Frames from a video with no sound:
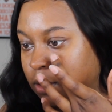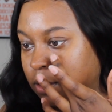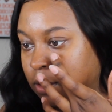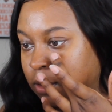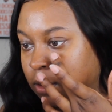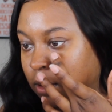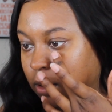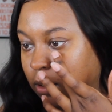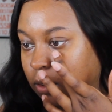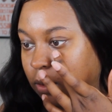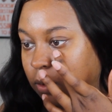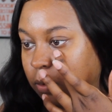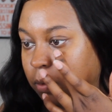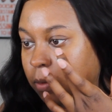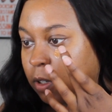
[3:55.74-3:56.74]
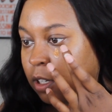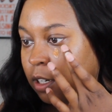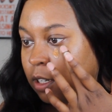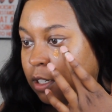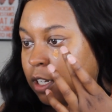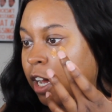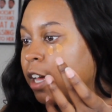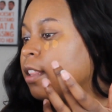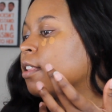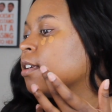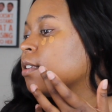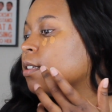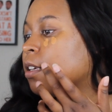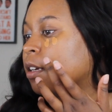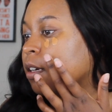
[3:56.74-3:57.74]
So I'm gonna dot
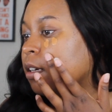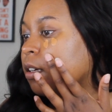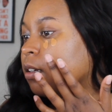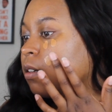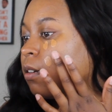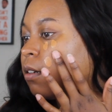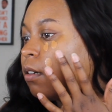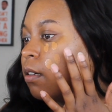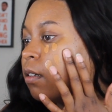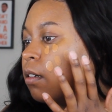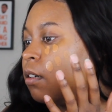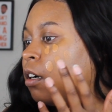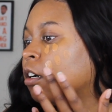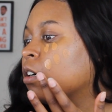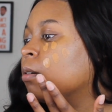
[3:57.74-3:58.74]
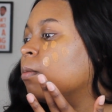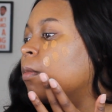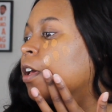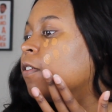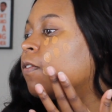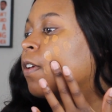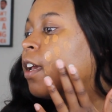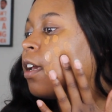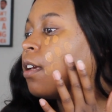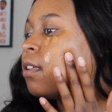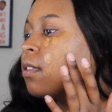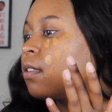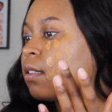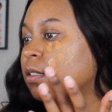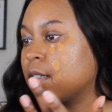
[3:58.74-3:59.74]
this on my
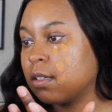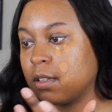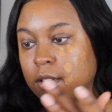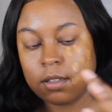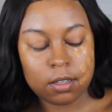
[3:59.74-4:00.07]
face.